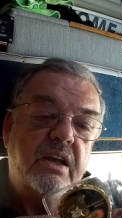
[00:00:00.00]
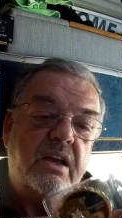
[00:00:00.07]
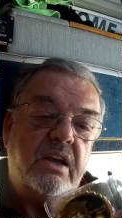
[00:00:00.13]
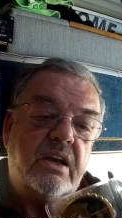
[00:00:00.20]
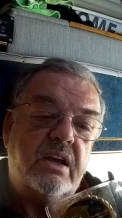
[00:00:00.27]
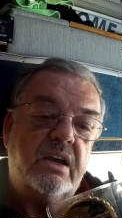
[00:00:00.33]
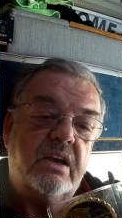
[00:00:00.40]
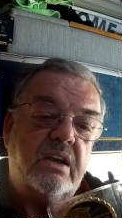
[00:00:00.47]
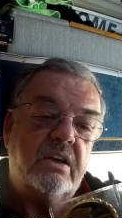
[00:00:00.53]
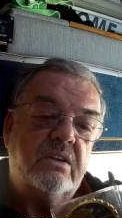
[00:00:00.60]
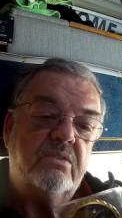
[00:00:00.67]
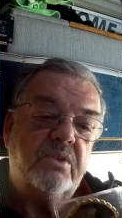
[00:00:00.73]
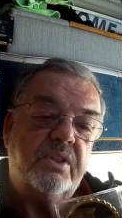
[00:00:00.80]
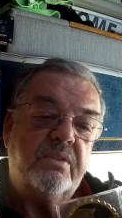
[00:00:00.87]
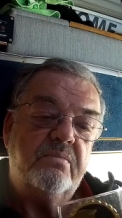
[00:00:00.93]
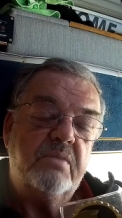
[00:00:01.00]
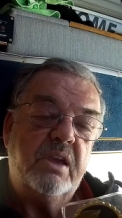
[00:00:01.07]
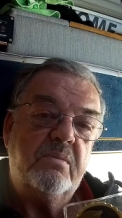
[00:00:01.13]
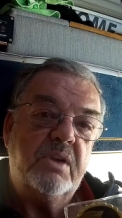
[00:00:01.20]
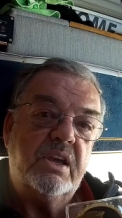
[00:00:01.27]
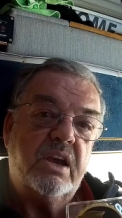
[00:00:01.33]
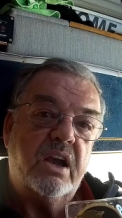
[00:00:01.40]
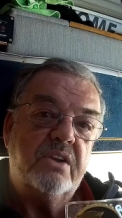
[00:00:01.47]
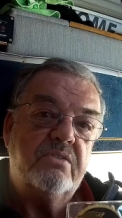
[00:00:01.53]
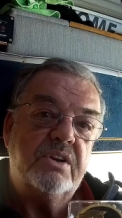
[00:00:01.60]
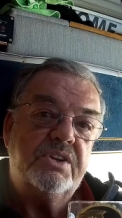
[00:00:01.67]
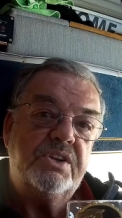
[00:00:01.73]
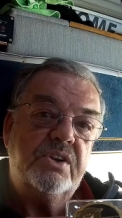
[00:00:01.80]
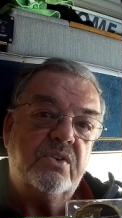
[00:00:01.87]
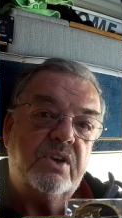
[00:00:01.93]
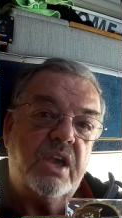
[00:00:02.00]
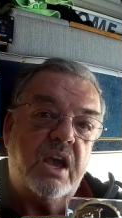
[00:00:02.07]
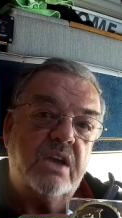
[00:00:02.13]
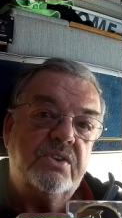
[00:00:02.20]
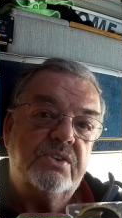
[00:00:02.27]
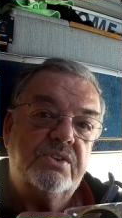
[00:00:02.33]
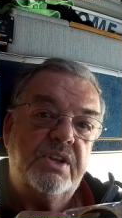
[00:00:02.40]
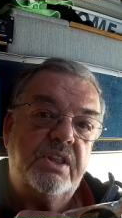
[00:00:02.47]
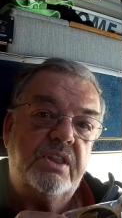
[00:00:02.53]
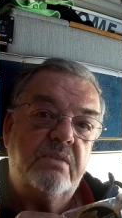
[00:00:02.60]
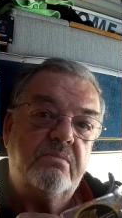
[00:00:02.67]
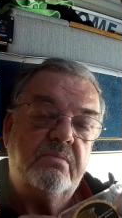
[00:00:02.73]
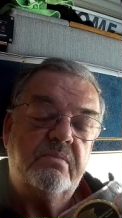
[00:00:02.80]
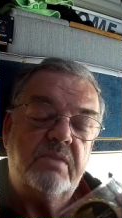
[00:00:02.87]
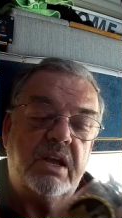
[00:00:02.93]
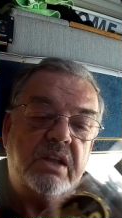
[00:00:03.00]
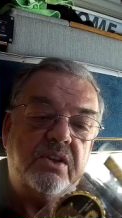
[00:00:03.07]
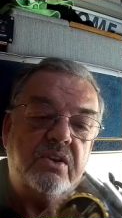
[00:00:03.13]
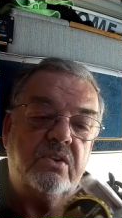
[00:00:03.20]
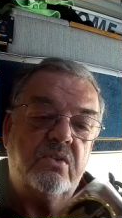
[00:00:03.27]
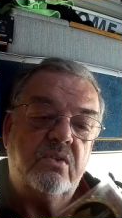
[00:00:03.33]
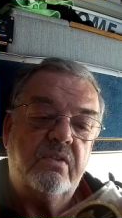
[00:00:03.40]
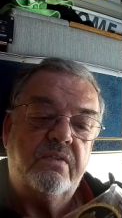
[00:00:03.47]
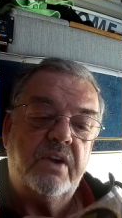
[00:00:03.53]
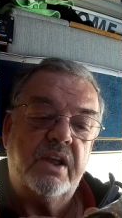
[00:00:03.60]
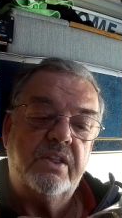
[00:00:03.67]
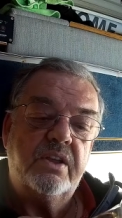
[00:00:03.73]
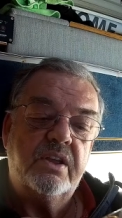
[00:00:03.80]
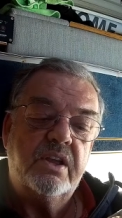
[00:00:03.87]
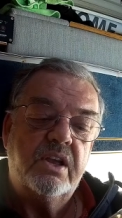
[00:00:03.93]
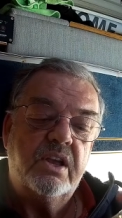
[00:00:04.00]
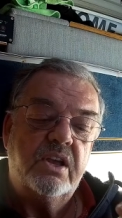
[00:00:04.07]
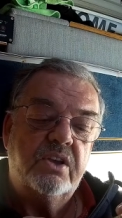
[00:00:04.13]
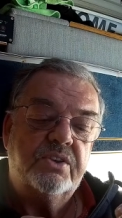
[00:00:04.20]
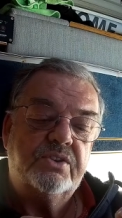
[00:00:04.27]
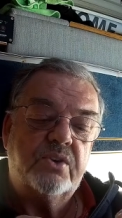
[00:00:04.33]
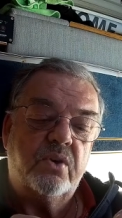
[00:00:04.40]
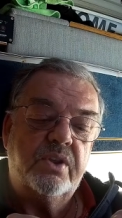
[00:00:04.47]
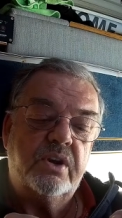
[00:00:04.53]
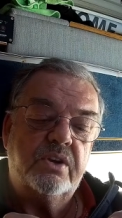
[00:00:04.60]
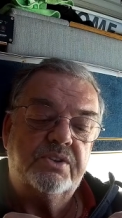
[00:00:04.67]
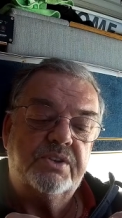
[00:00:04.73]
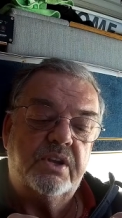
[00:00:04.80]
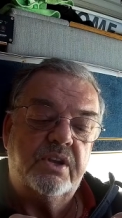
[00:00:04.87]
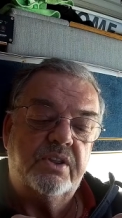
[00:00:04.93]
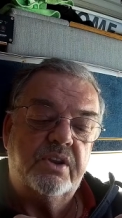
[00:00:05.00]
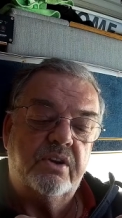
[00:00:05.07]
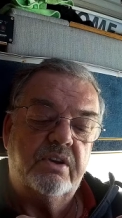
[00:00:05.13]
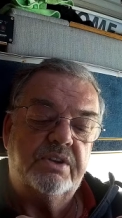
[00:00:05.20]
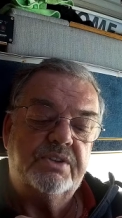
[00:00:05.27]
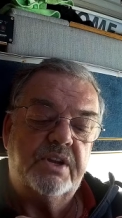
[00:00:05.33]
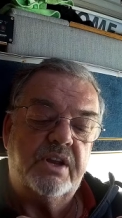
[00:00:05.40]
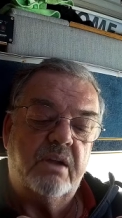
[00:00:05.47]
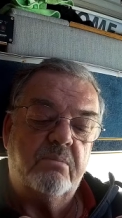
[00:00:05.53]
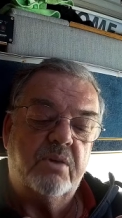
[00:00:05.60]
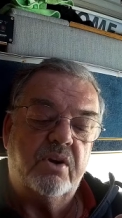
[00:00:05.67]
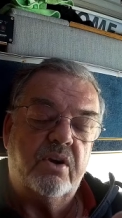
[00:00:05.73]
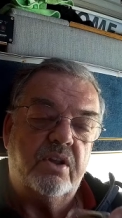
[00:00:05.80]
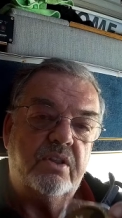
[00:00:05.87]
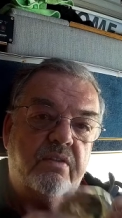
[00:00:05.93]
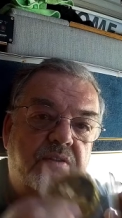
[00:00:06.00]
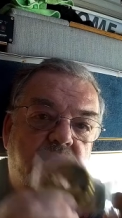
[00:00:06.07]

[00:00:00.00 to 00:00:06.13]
uh, with maybe a hundred geocaches in them, and you go and find it. So there's a there is a number on the